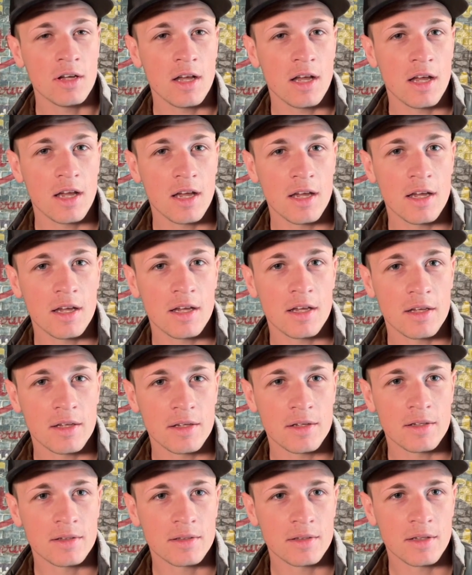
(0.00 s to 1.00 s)

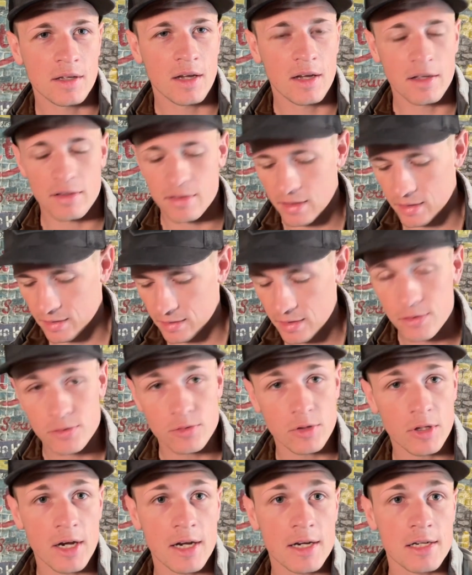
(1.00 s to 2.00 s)
and I think
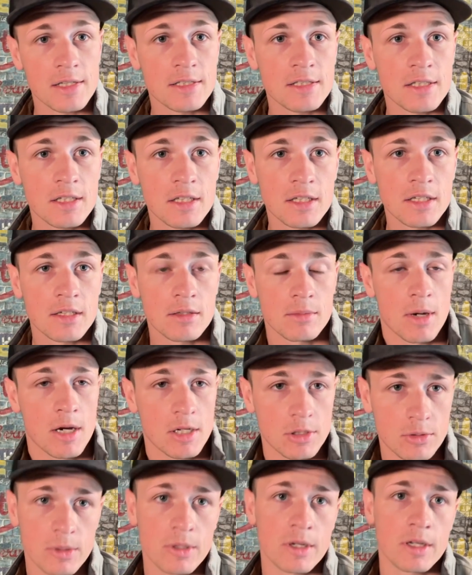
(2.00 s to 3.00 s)
those are kind of silly. You
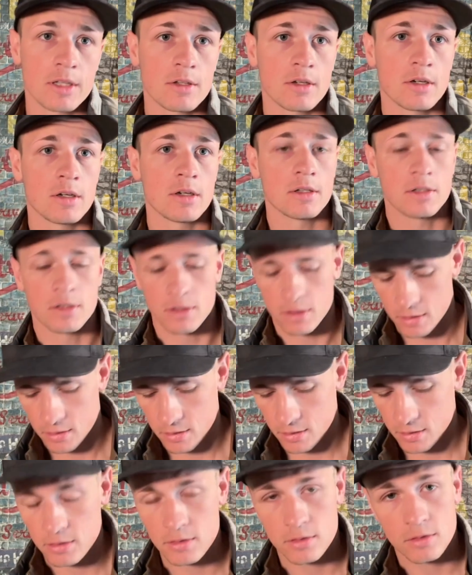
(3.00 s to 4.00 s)
might as well get the
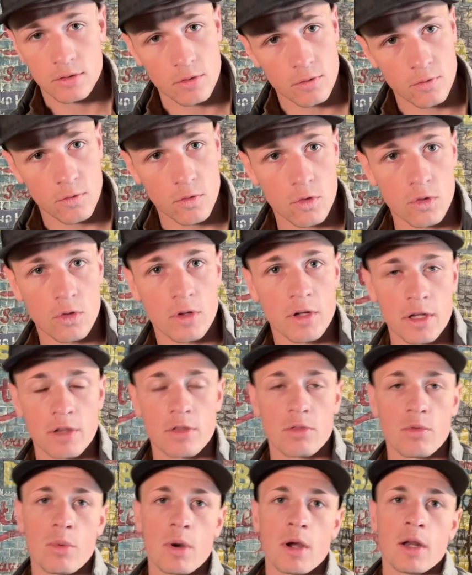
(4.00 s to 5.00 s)
full
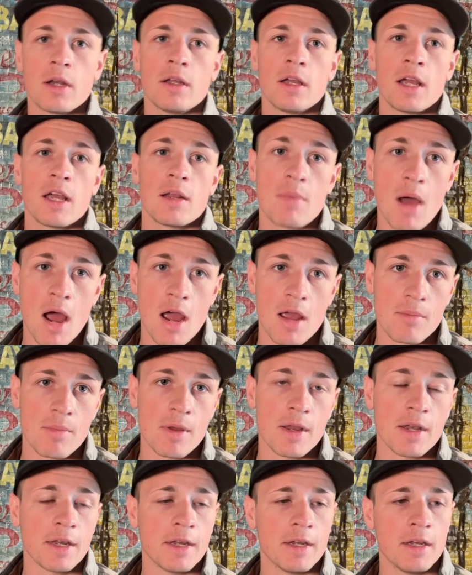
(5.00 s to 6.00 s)
length one, in my
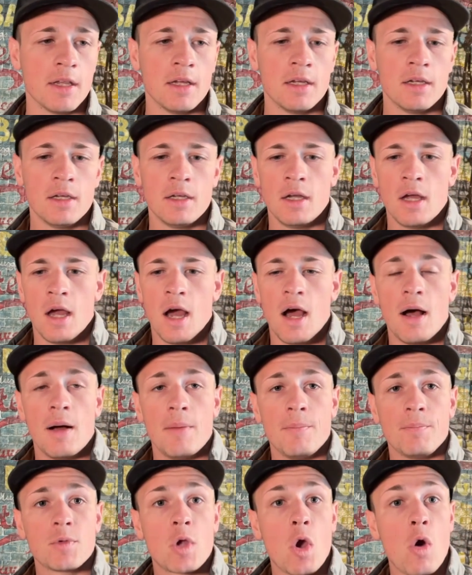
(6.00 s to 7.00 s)
opinion.
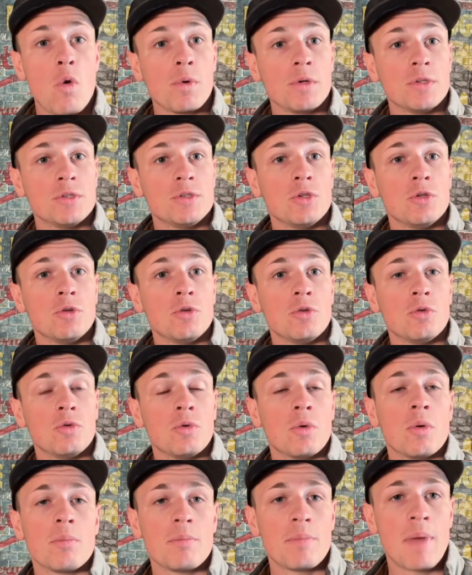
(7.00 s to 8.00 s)
Going
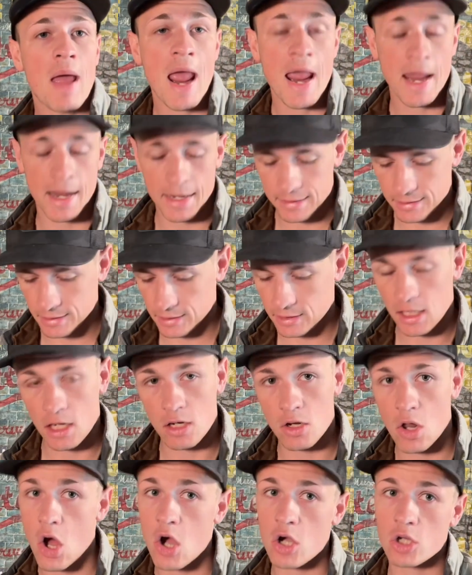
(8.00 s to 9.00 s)
to pants
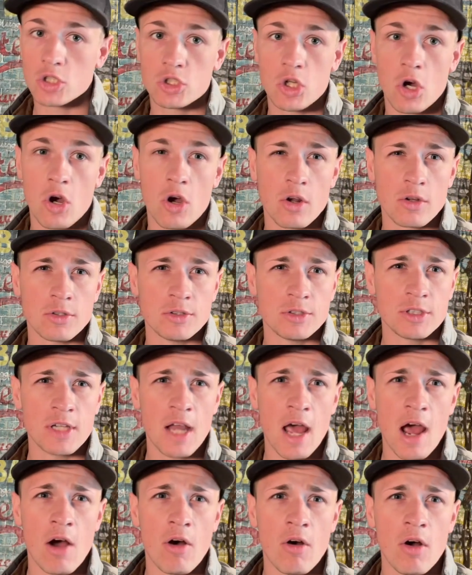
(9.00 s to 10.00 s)
and long johns
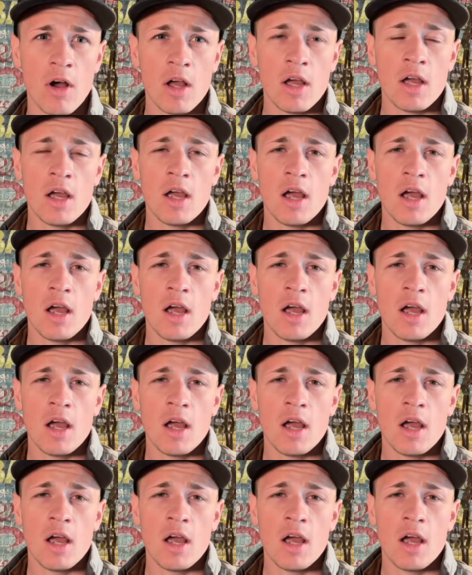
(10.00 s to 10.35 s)
now.